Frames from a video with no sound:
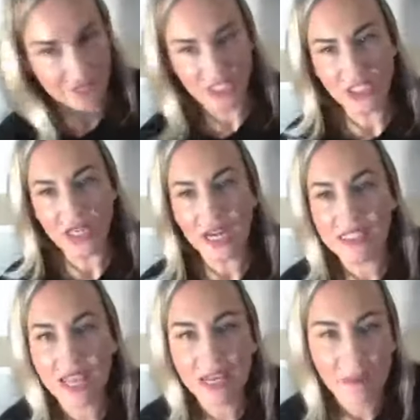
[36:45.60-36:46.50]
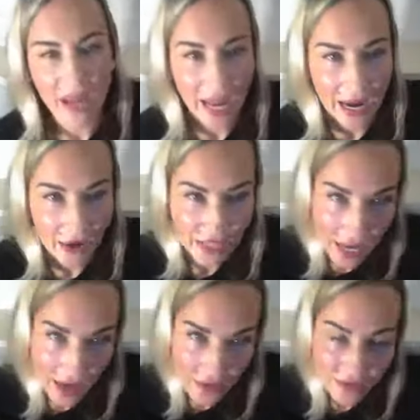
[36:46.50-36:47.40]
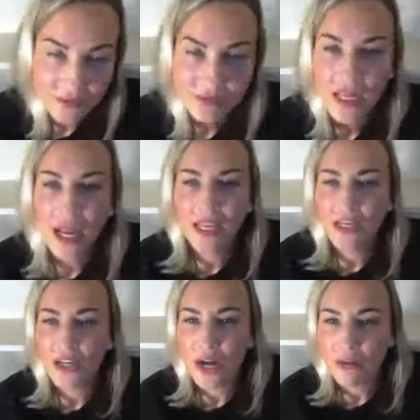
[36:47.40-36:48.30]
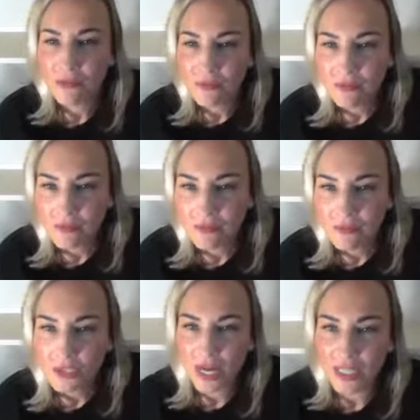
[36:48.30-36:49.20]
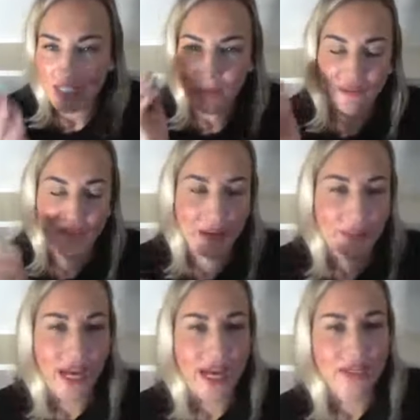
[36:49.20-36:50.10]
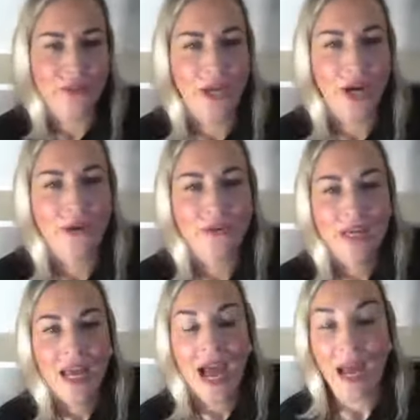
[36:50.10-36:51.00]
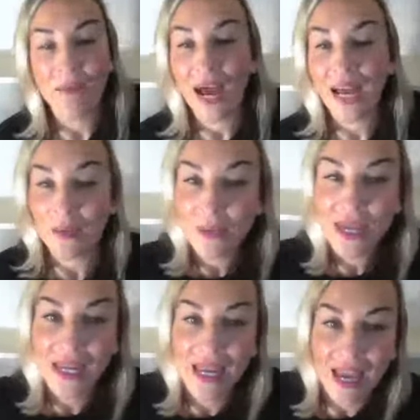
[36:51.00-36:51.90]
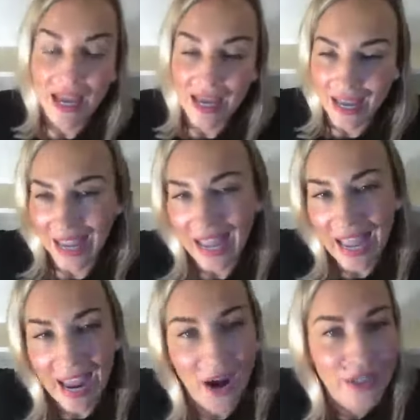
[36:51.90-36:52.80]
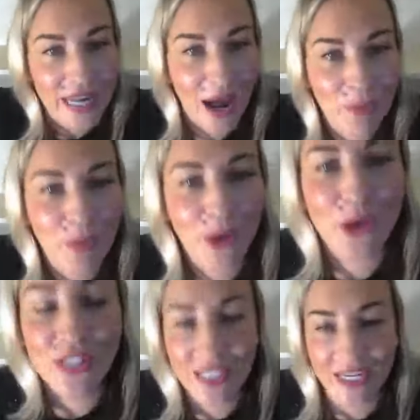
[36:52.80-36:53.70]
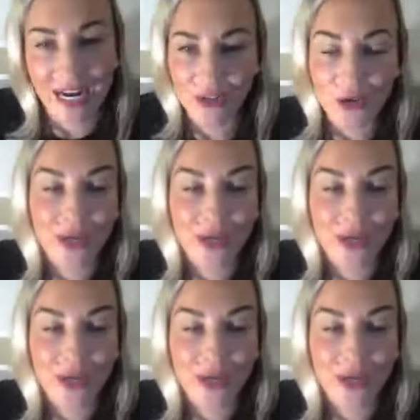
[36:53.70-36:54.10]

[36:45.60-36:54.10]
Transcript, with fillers: You guys like my hair down? You know, you guys are my family. I don't know. I'm not a big hair down person. I don't know.